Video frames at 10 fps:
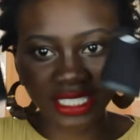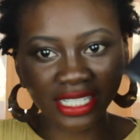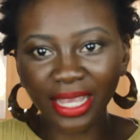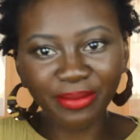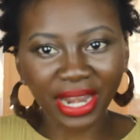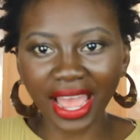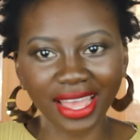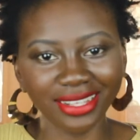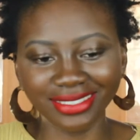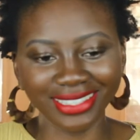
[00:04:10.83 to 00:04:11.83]
Because I'm
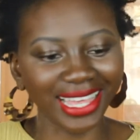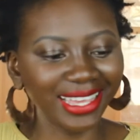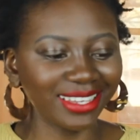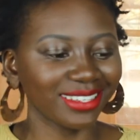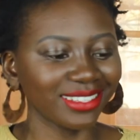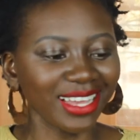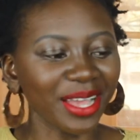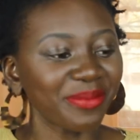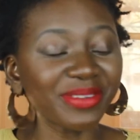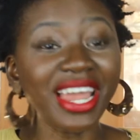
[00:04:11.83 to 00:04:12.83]
not, like,
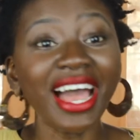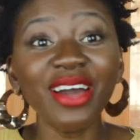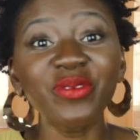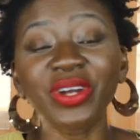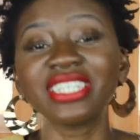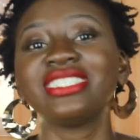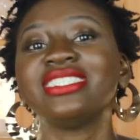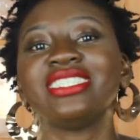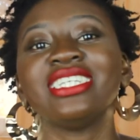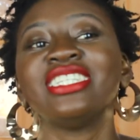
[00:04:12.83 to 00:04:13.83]
I'm not wearing
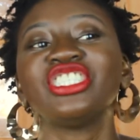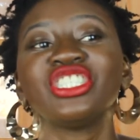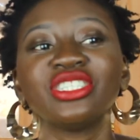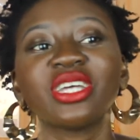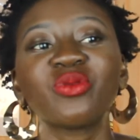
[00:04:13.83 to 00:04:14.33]
6-inch heels.